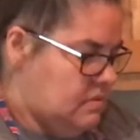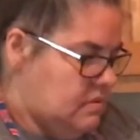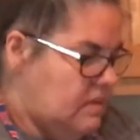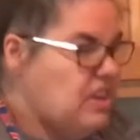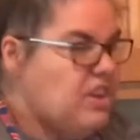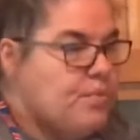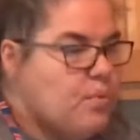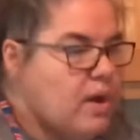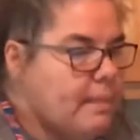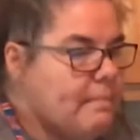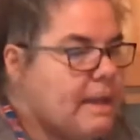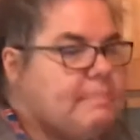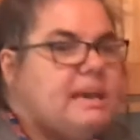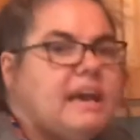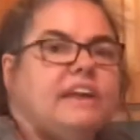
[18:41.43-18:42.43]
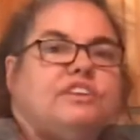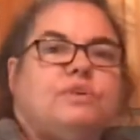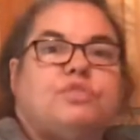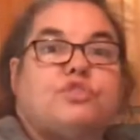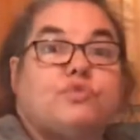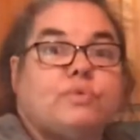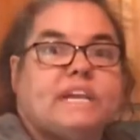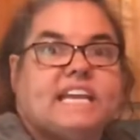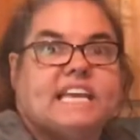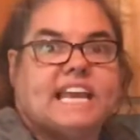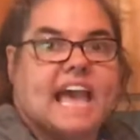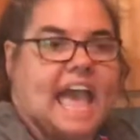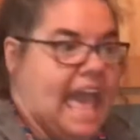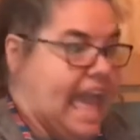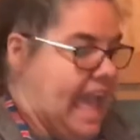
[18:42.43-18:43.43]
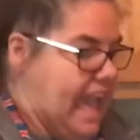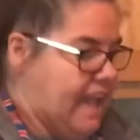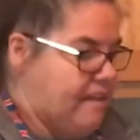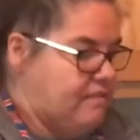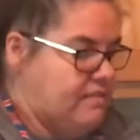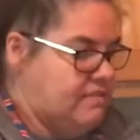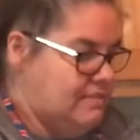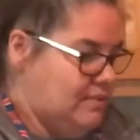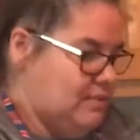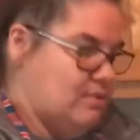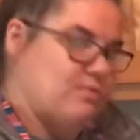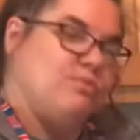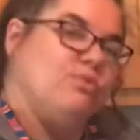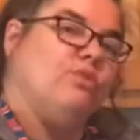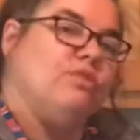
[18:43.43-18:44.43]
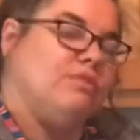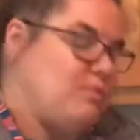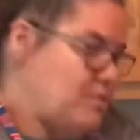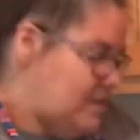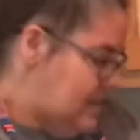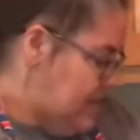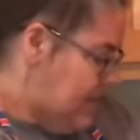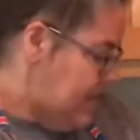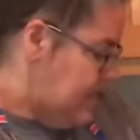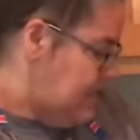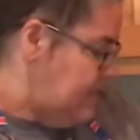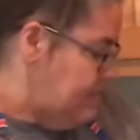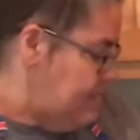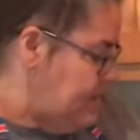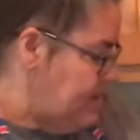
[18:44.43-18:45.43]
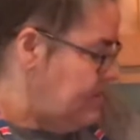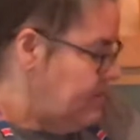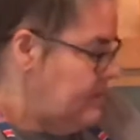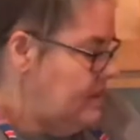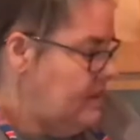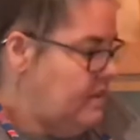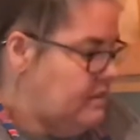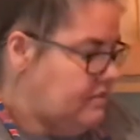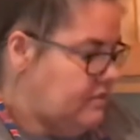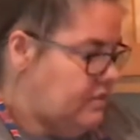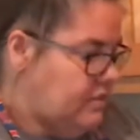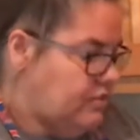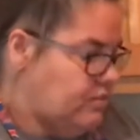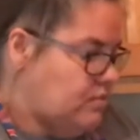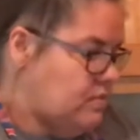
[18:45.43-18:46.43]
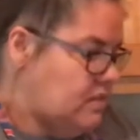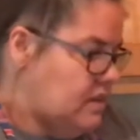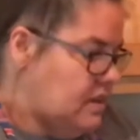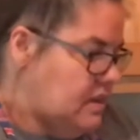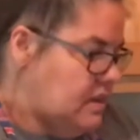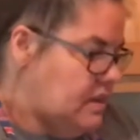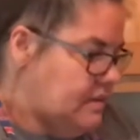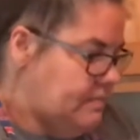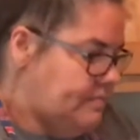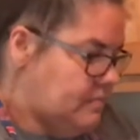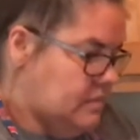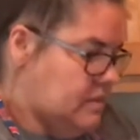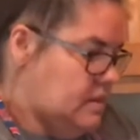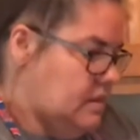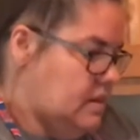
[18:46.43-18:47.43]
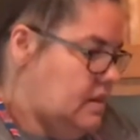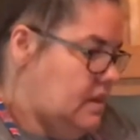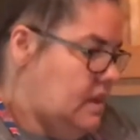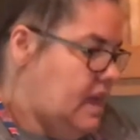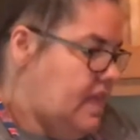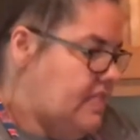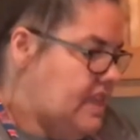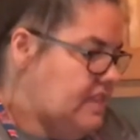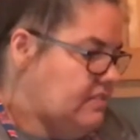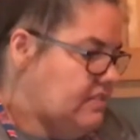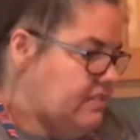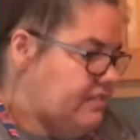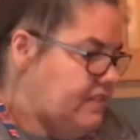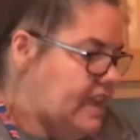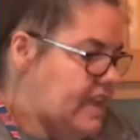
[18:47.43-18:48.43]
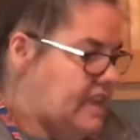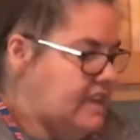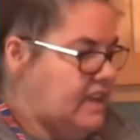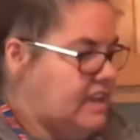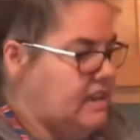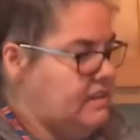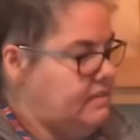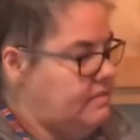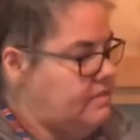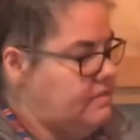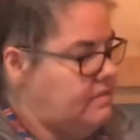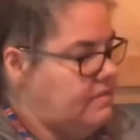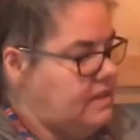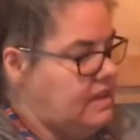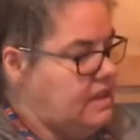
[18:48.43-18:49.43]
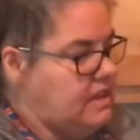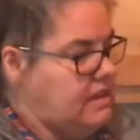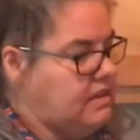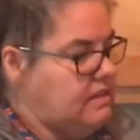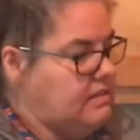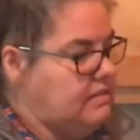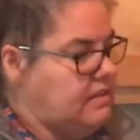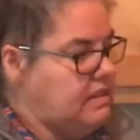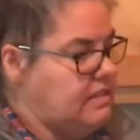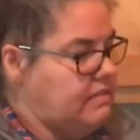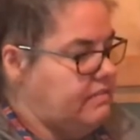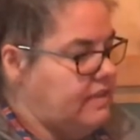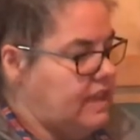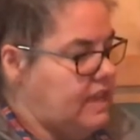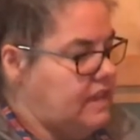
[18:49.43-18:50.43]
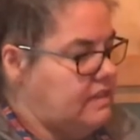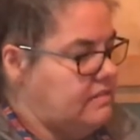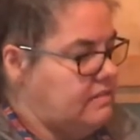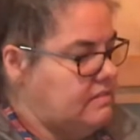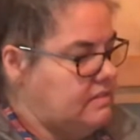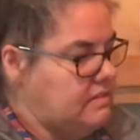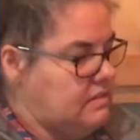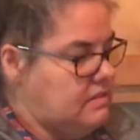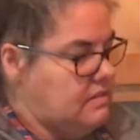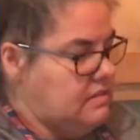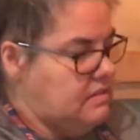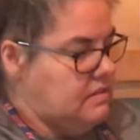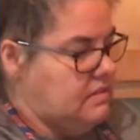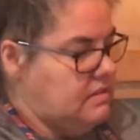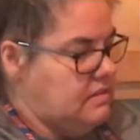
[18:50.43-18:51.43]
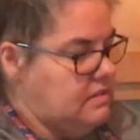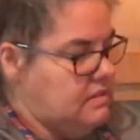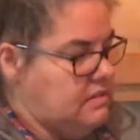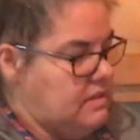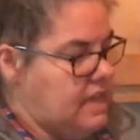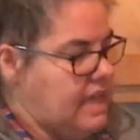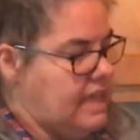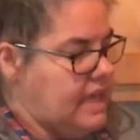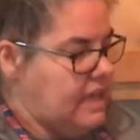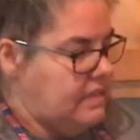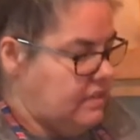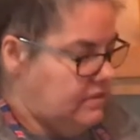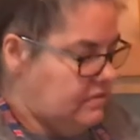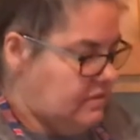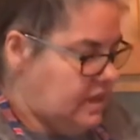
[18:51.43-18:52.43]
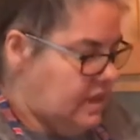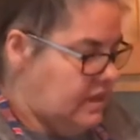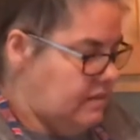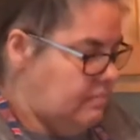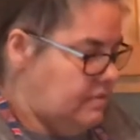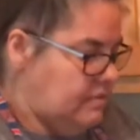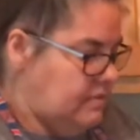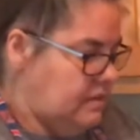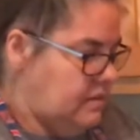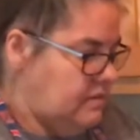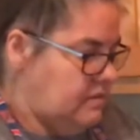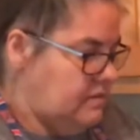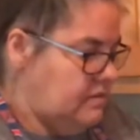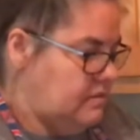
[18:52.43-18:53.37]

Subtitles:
You know what? Maybe I'll do 3.5. We'll cut it in the middle. So there's 1. And these are flaky. See, you can see the flakes. I like those kind of biscuits.